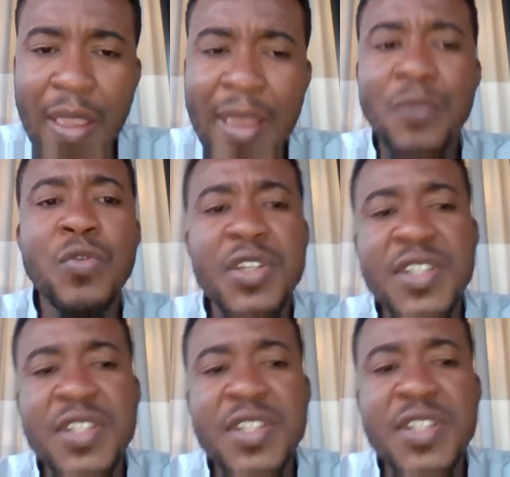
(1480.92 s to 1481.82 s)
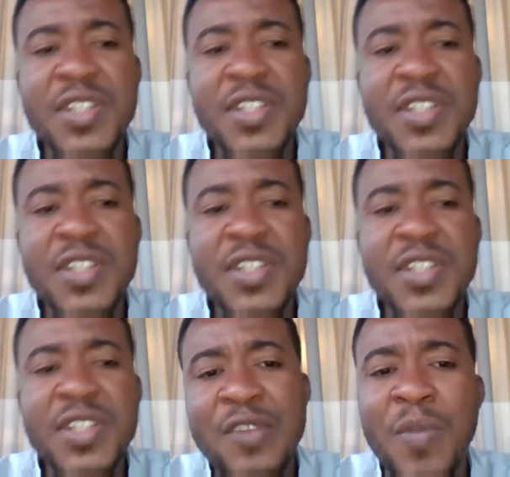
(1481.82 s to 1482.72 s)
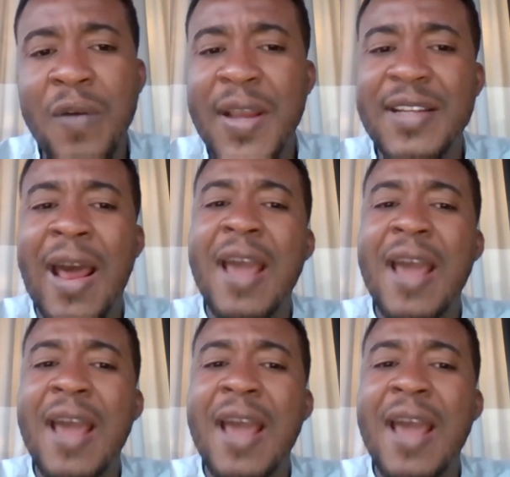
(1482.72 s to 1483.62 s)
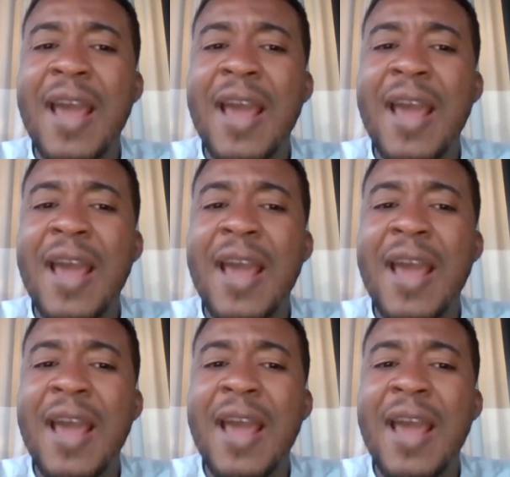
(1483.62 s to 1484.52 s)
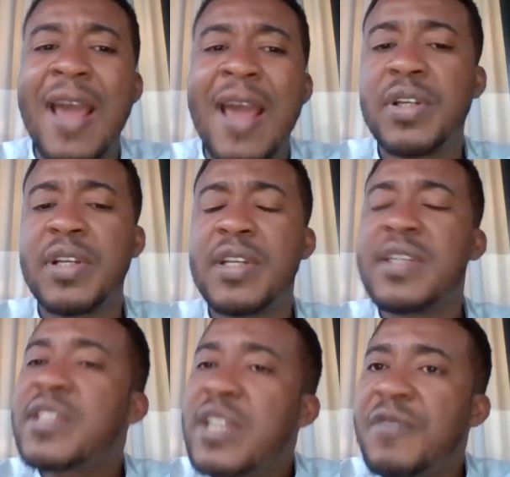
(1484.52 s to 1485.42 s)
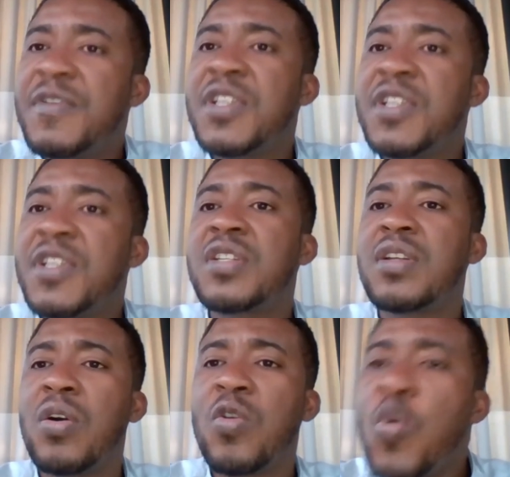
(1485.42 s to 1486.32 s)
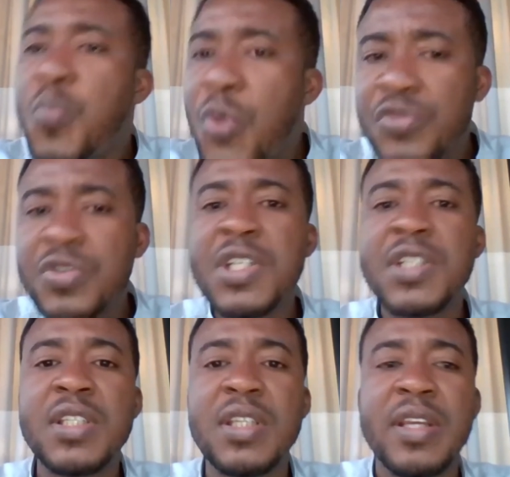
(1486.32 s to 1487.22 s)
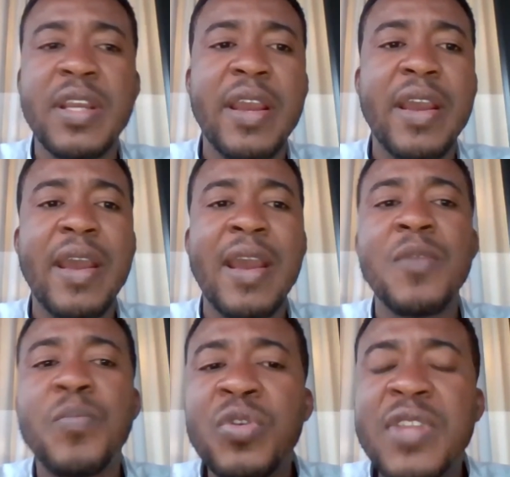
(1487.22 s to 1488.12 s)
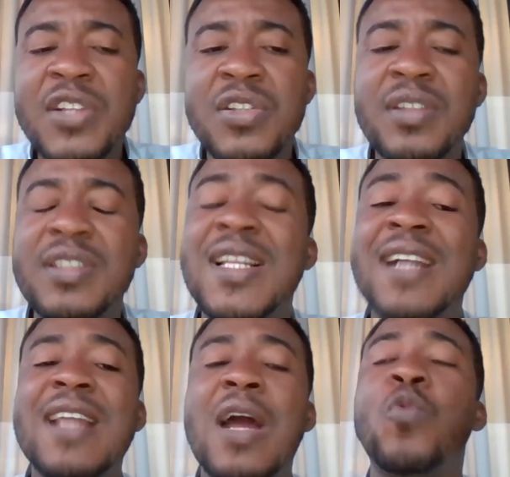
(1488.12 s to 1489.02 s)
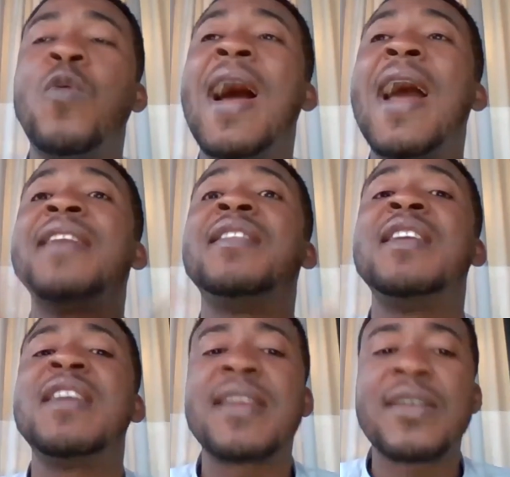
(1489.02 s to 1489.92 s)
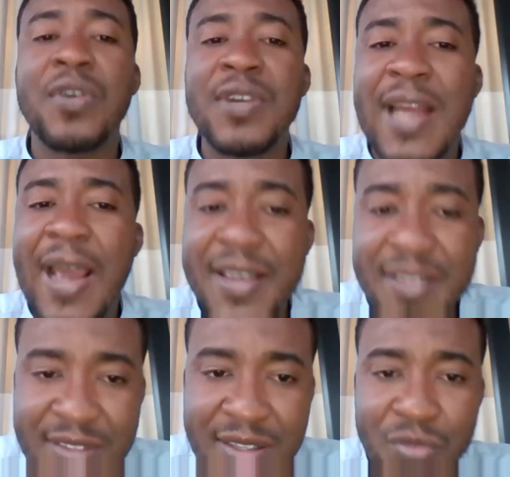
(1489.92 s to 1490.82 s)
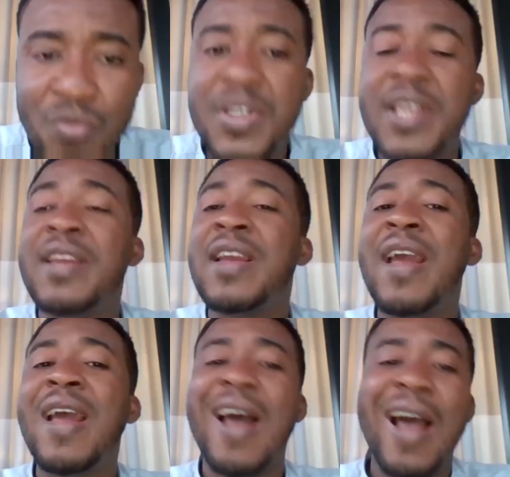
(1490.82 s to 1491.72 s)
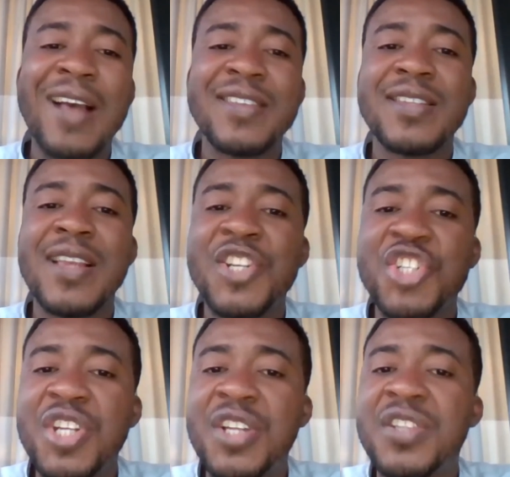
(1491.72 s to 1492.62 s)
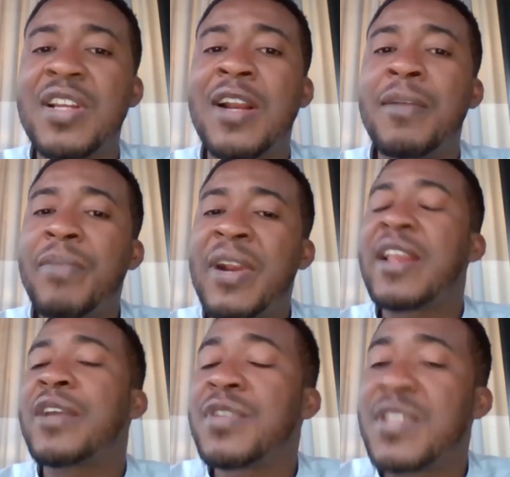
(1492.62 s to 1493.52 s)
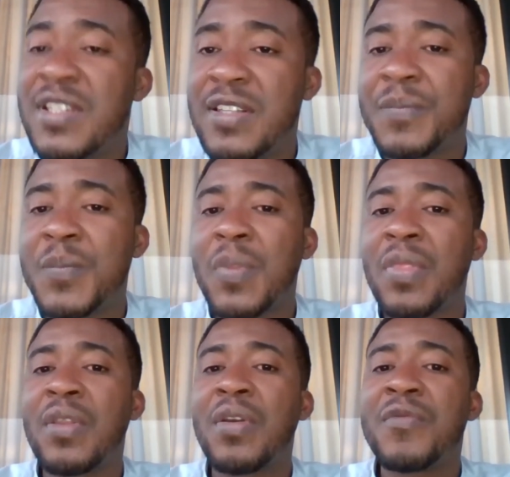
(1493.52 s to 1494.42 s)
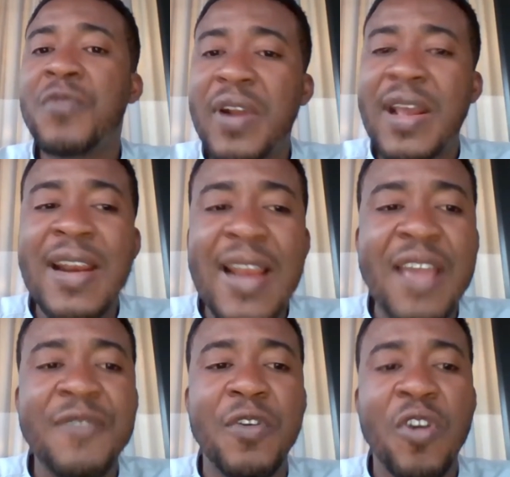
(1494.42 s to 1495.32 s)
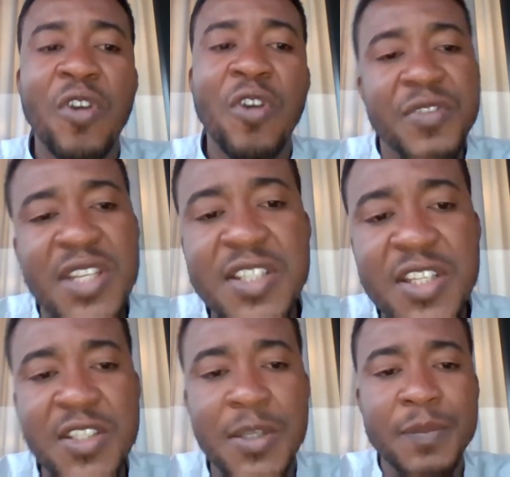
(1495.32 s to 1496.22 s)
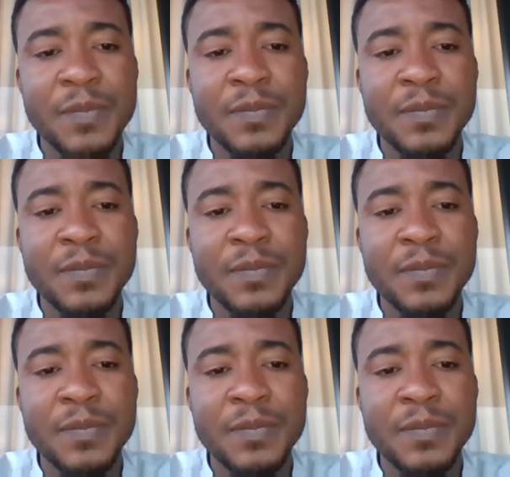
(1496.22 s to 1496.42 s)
and who consider human rights a minimum set of good, service, opportunity, and protection that are widely recognized today as essential prerequisites for a life of dignity.